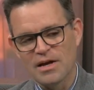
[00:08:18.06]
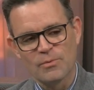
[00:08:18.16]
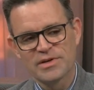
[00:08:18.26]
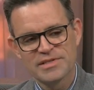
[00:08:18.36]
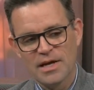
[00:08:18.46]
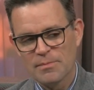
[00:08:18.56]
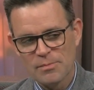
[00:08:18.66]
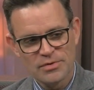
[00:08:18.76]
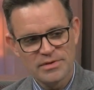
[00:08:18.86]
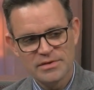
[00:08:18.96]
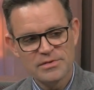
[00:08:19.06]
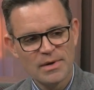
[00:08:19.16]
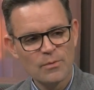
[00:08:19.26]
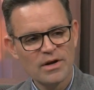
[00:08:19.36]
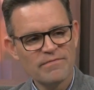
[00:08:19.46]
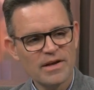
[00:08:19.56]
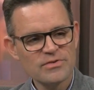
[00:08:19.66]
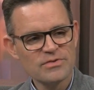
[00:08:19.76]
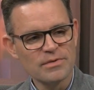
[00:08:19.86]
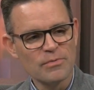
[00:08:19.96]
I want to say happy birthday to my wife,
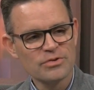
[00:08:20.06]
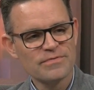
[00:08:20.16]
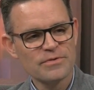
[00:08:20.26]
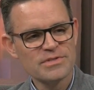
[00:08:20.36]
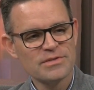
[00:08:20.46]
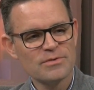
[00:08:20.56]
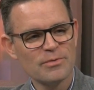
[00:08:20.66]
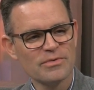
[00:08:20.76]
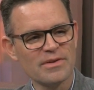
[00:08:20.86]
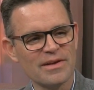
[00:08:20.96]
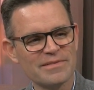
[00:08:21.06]
Ashley. March 1st is her birthday.